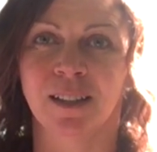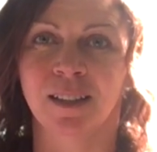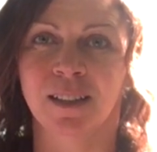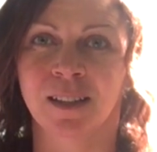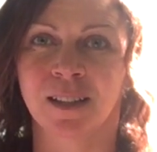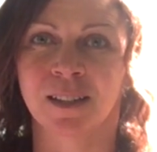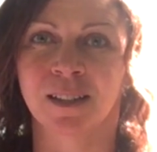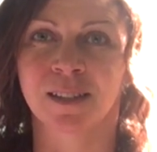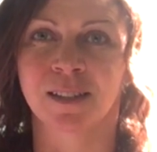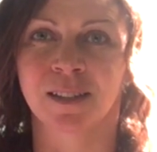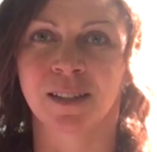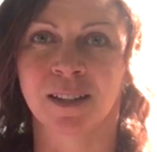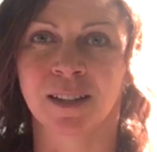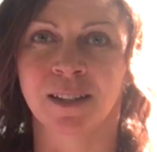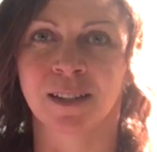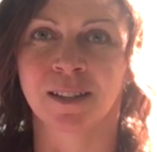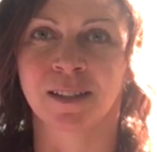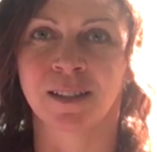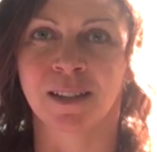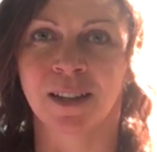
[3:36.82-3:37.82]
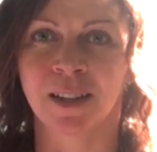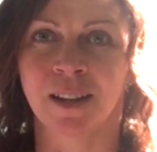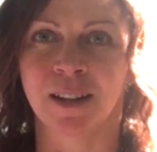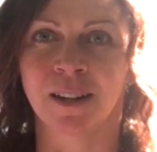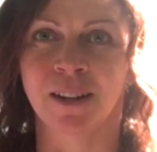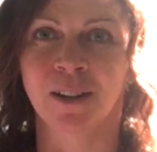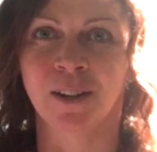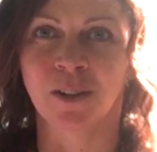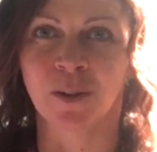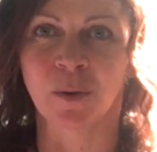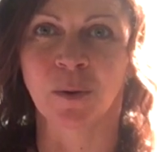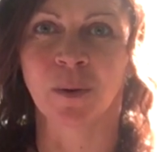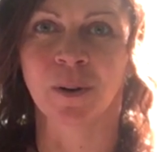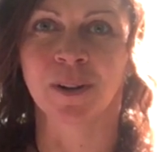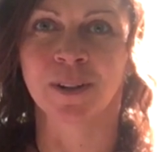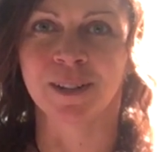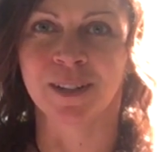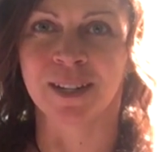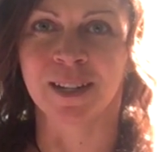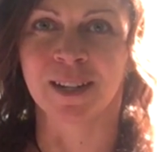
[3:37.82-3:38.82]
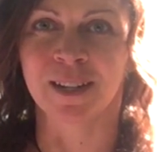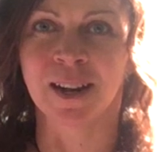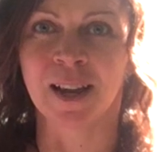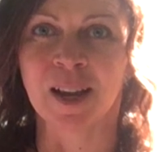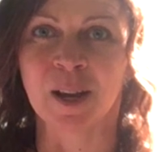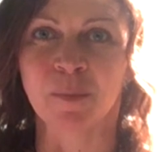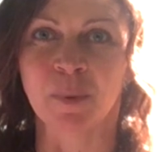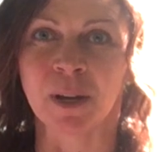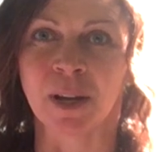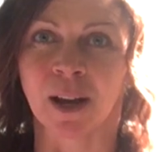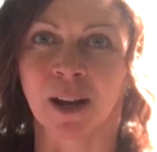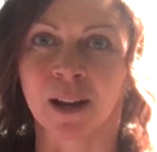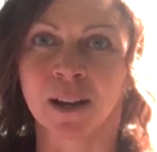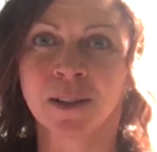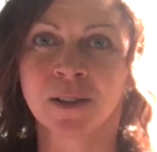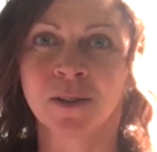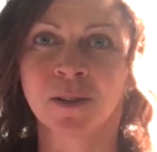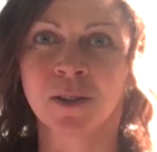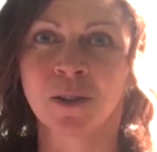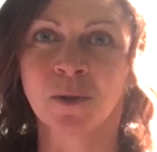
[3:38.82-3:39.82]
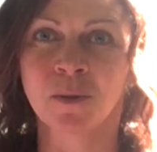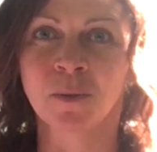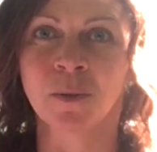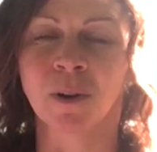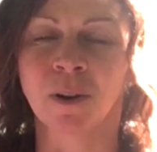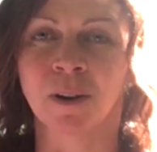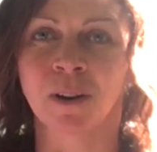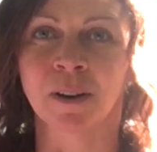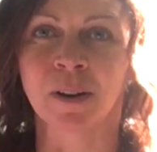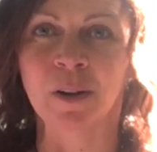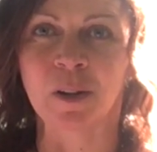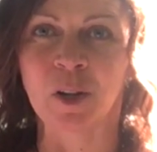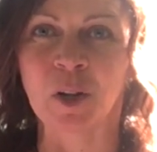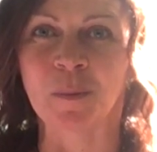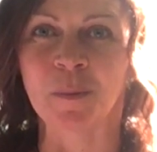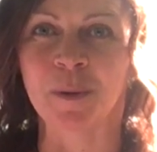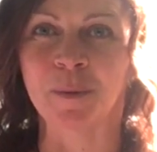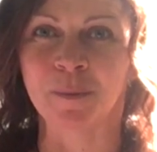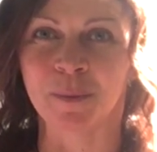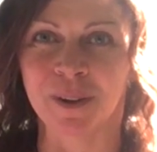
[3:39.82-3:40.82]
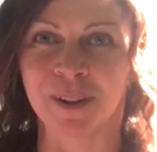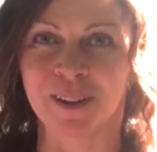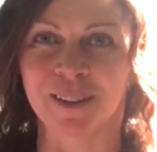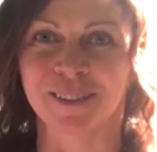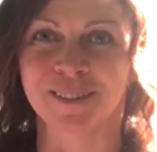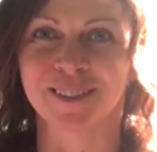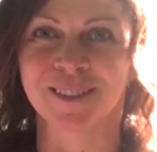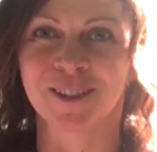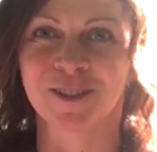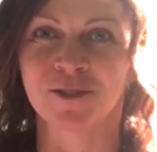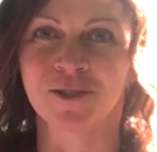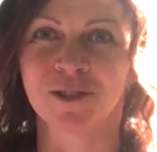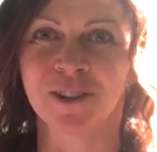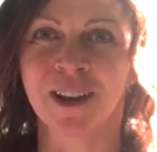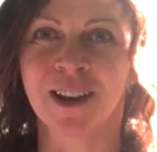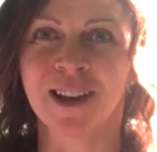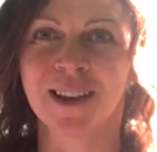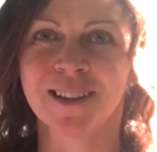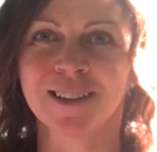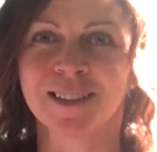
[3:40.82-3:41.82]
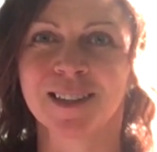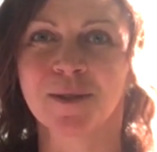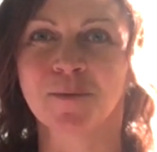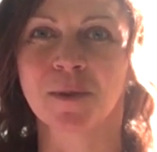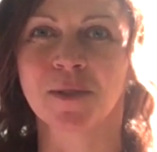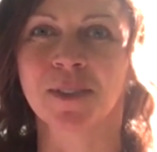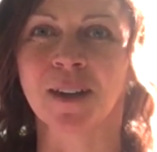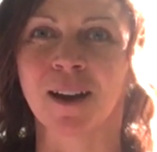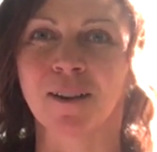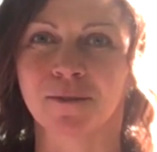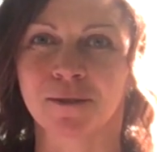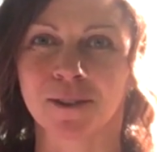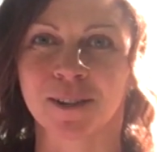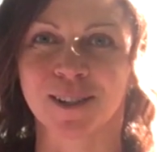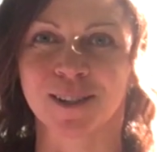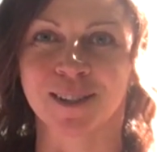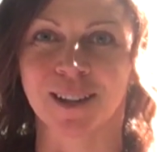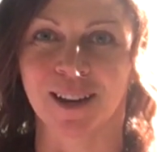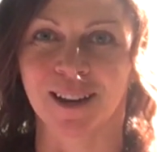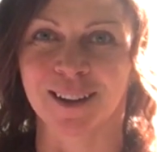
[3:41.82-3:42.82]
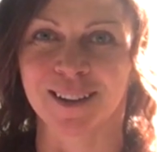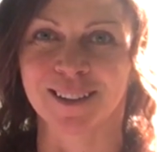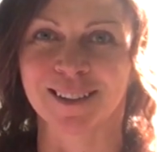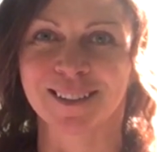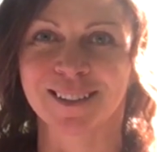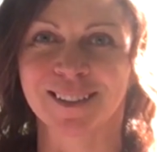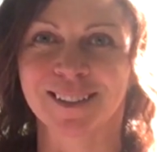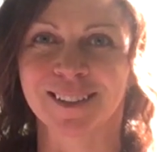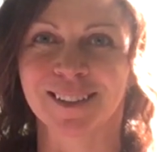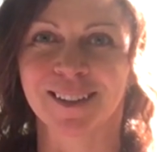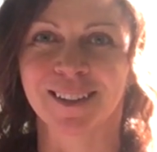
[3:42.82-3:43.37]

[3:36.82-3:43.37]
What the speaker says: This is in your DNA because you are a human being. So just sit with that for a second.